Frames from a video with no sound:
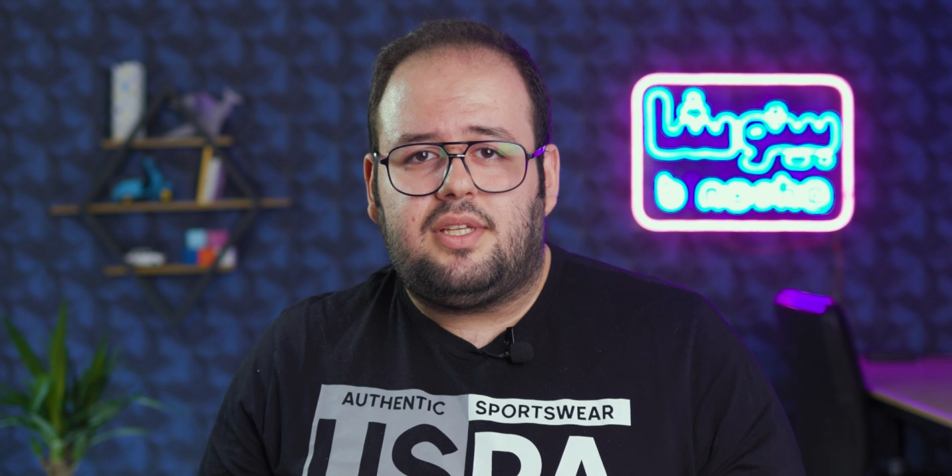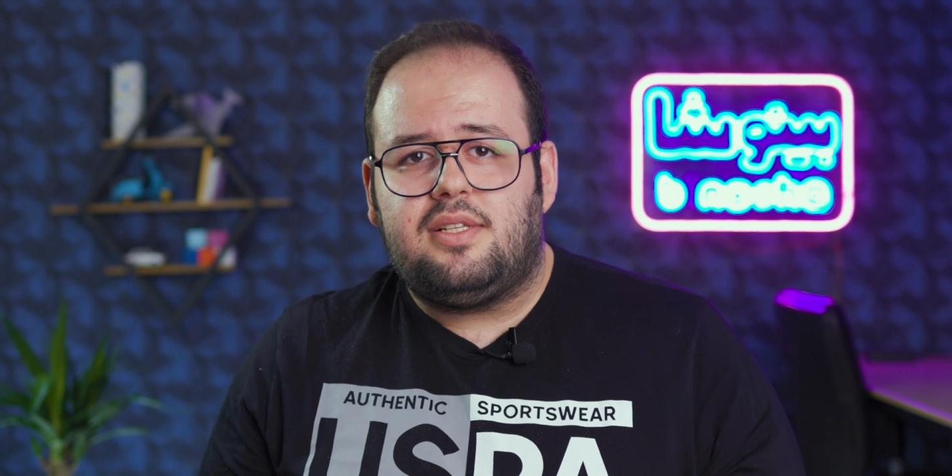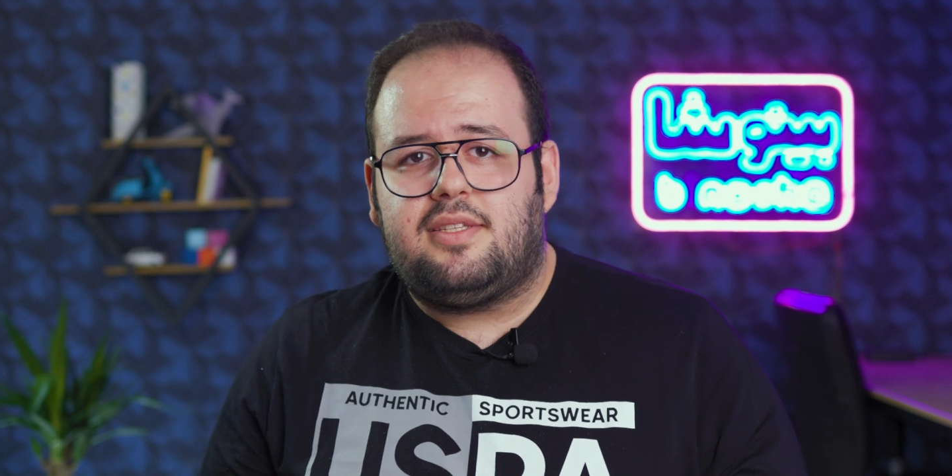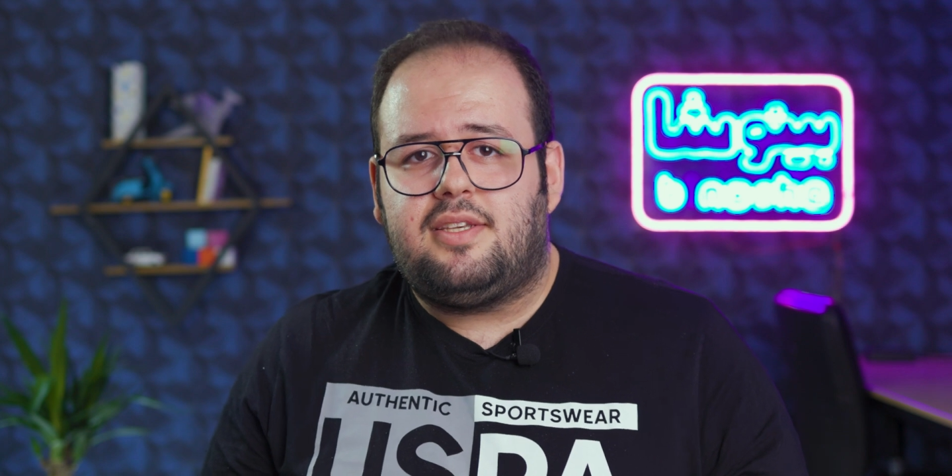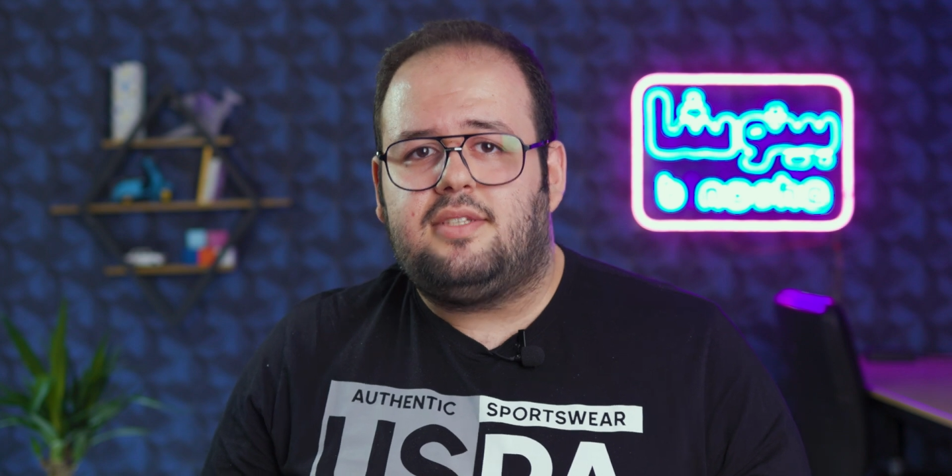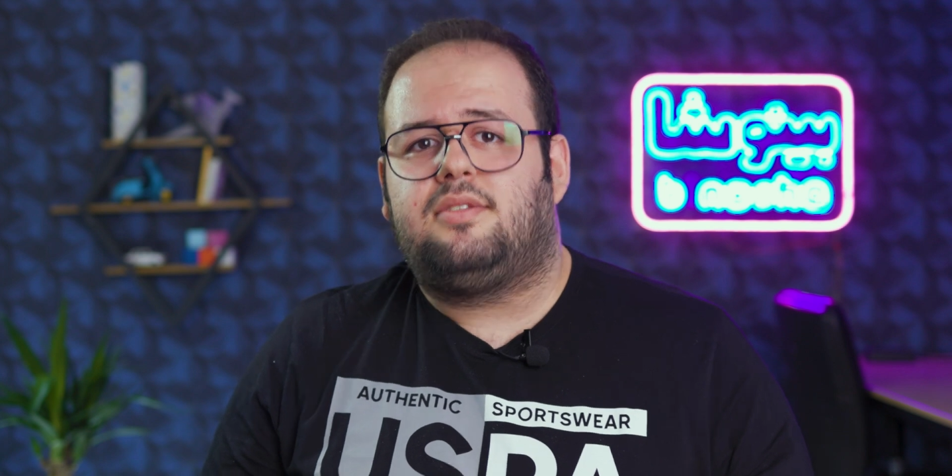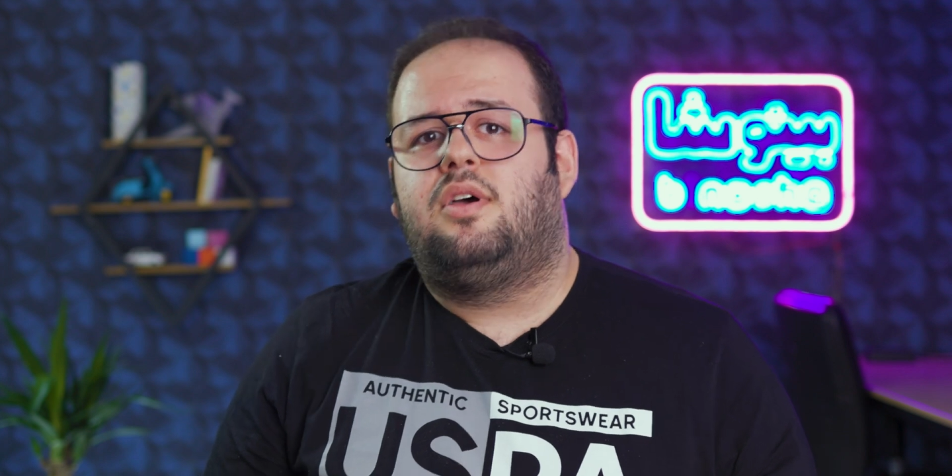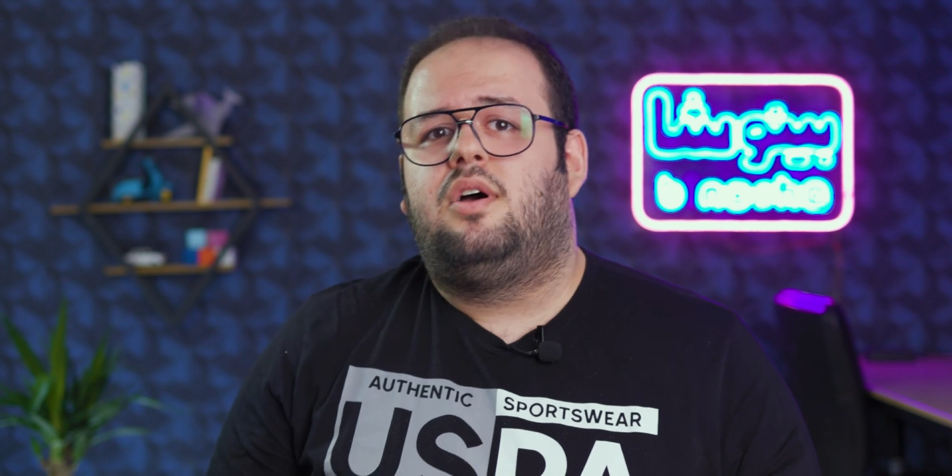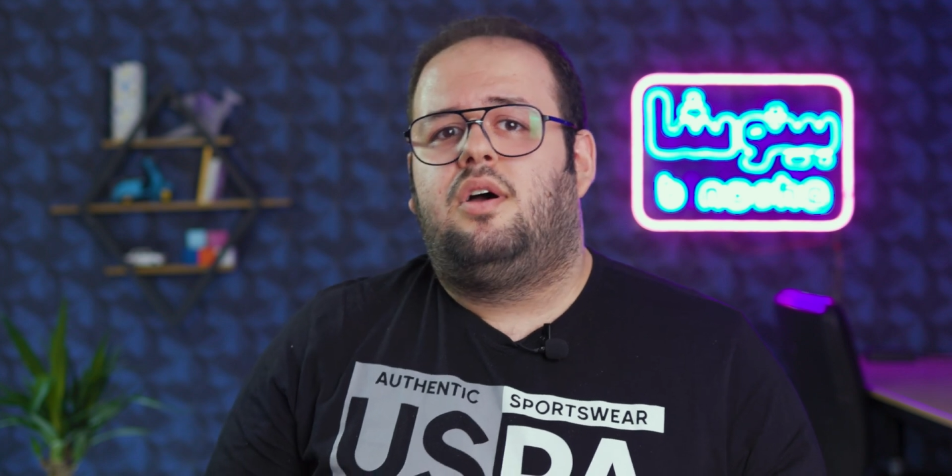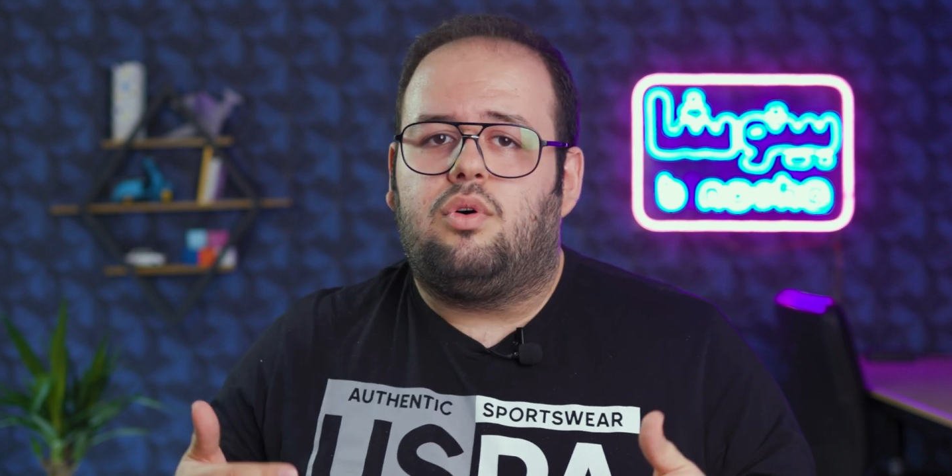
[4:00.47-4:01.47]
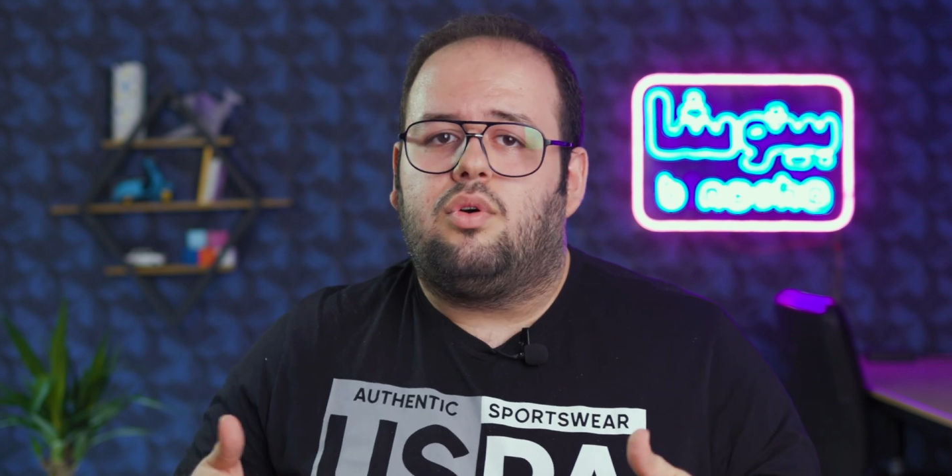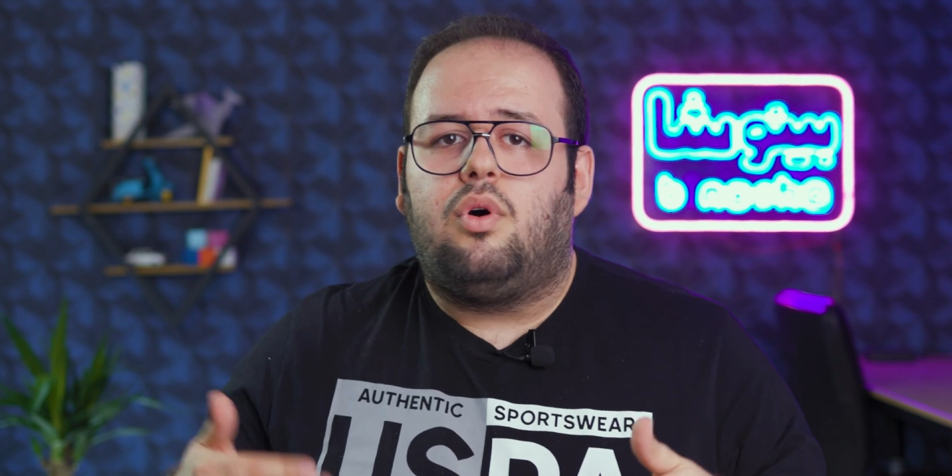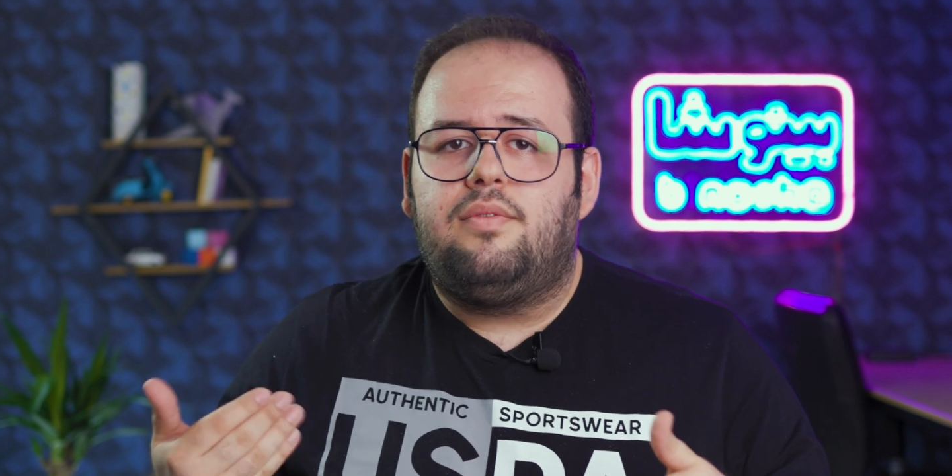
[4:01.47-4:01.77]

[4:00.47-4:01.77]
Celsius or